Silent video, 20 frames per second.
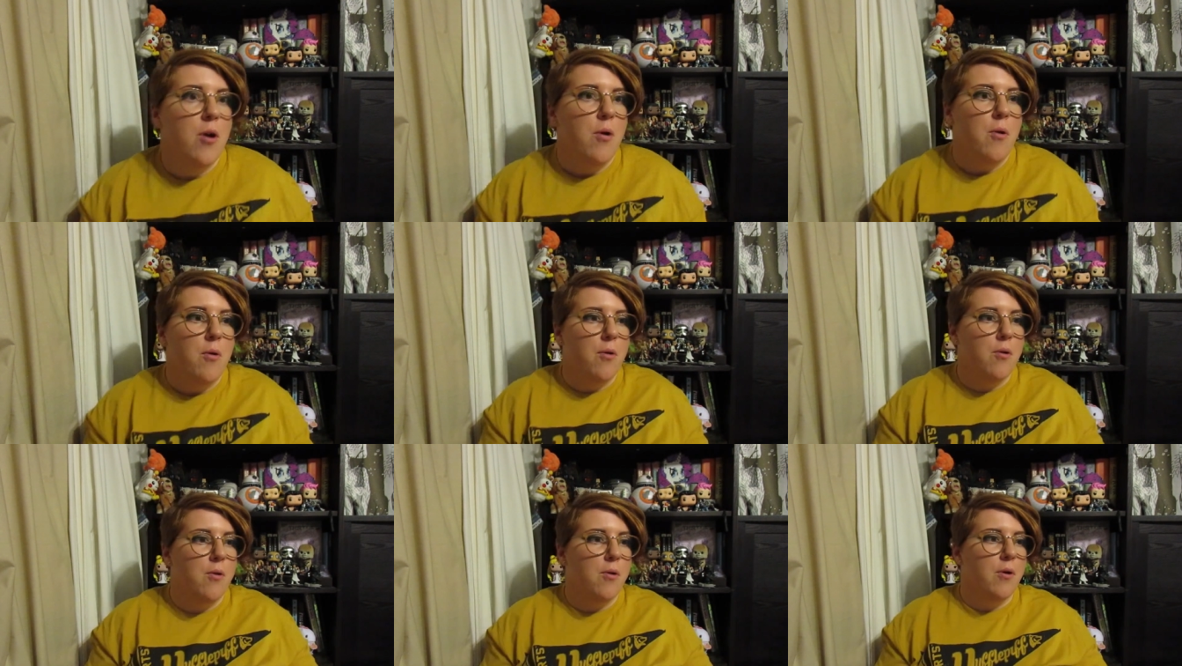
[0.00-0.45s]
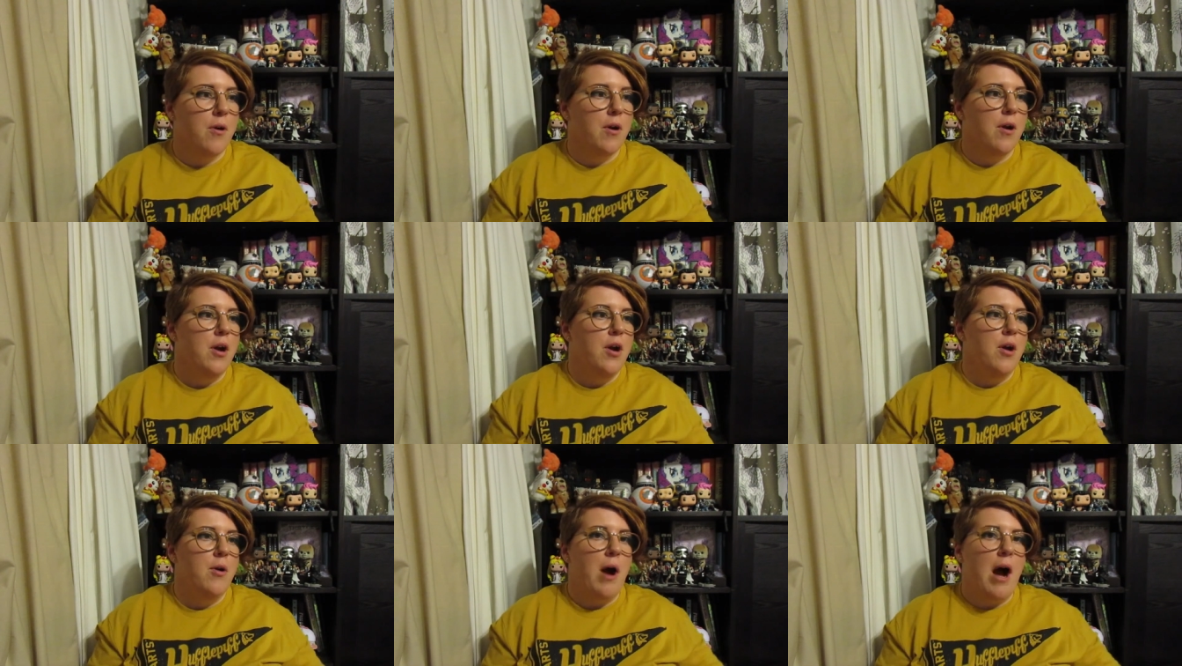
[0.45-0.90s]
or
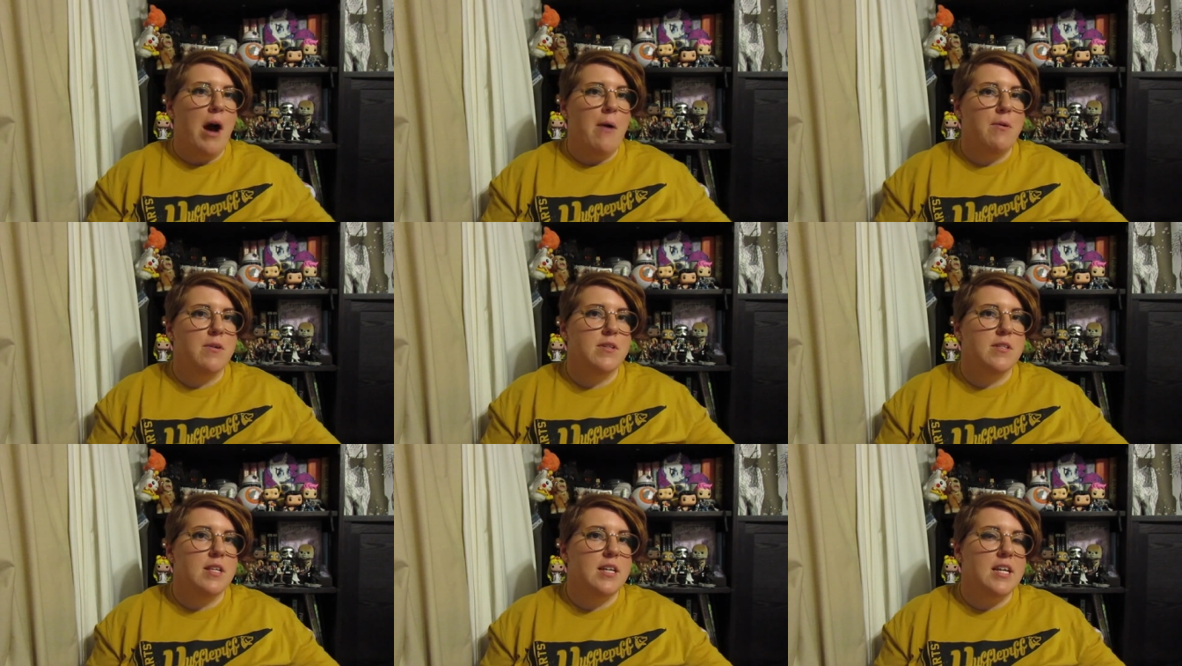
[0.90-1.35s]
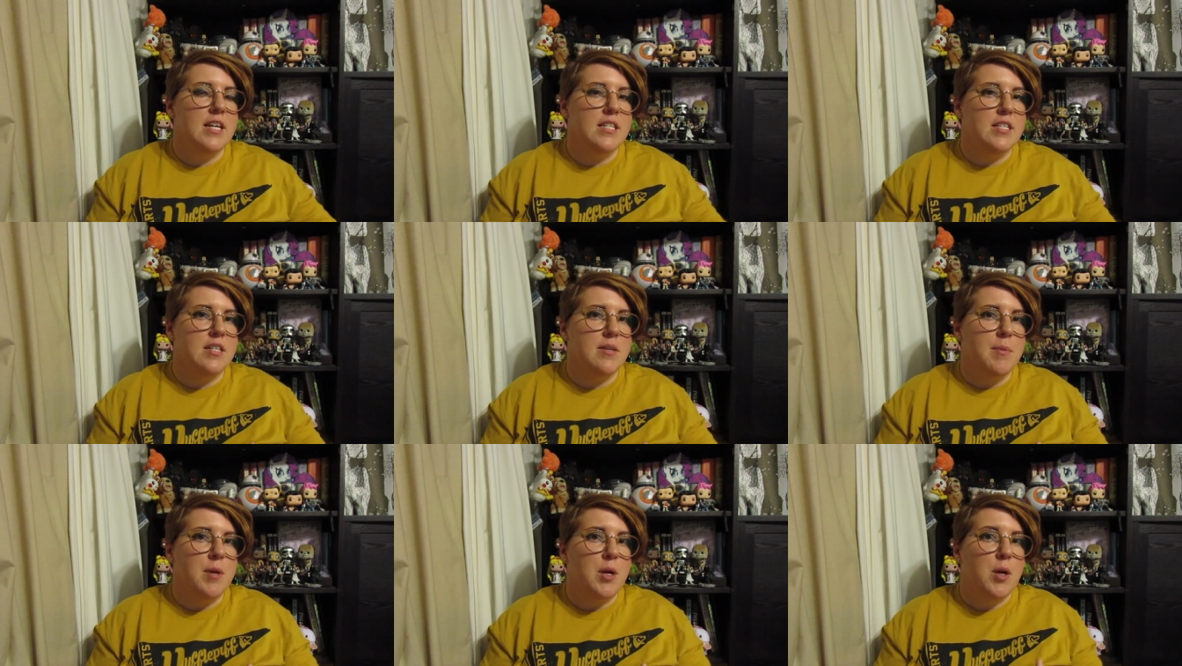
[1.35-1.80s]
how it is
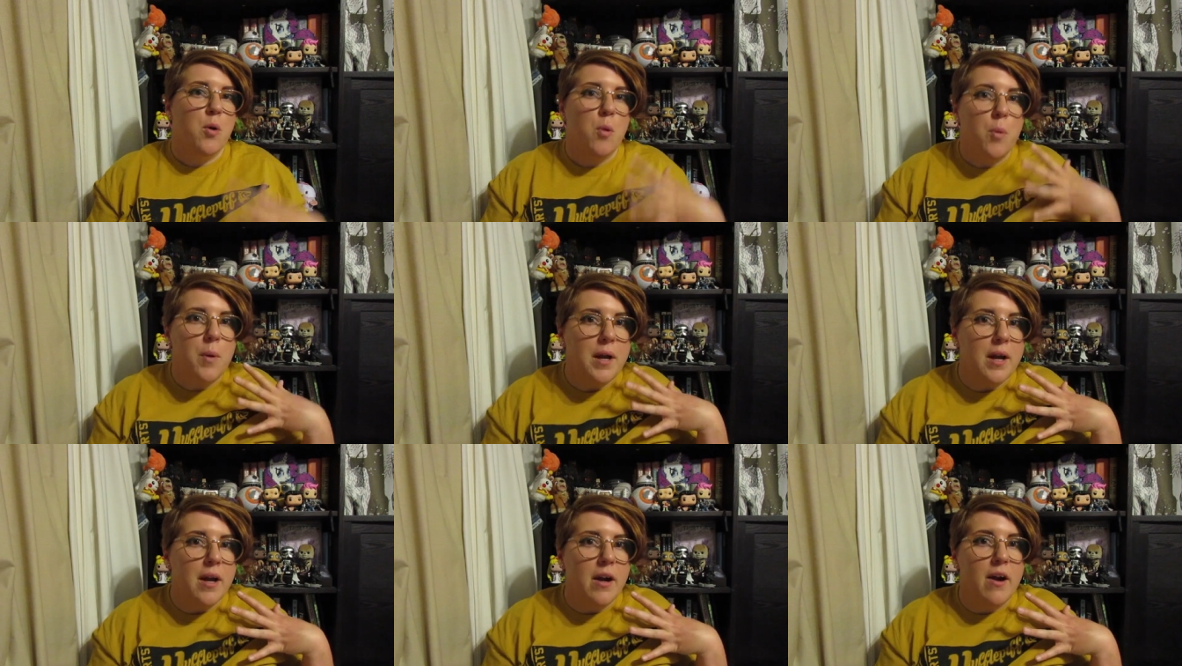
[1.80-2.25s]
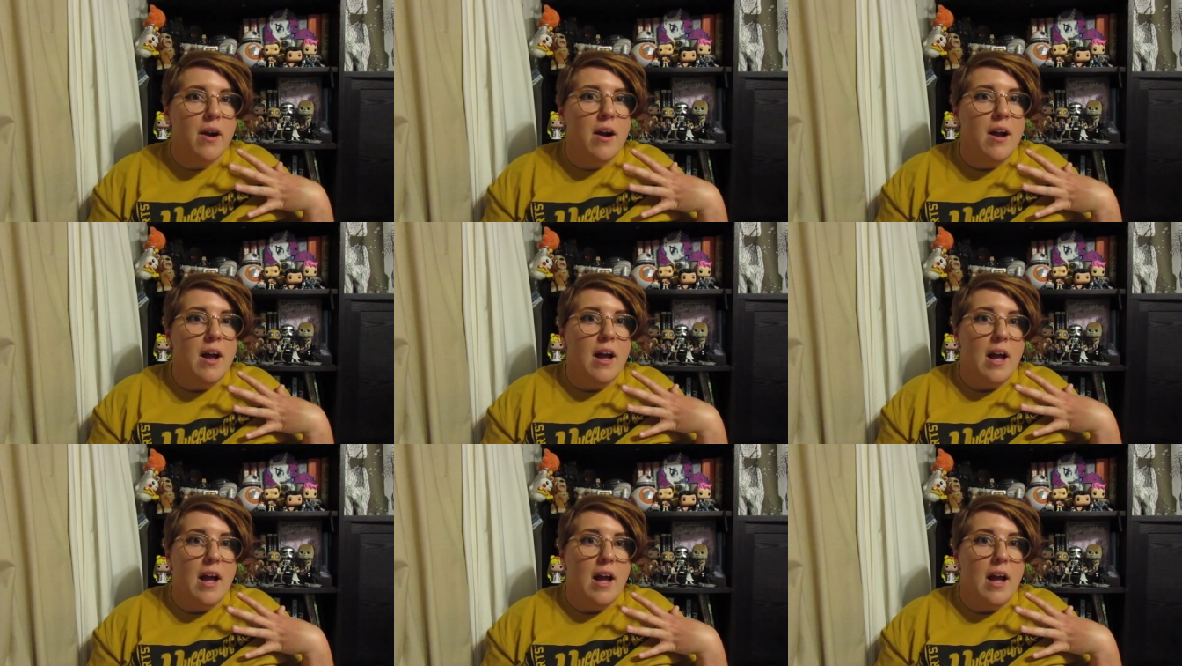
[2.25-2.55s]
to be queer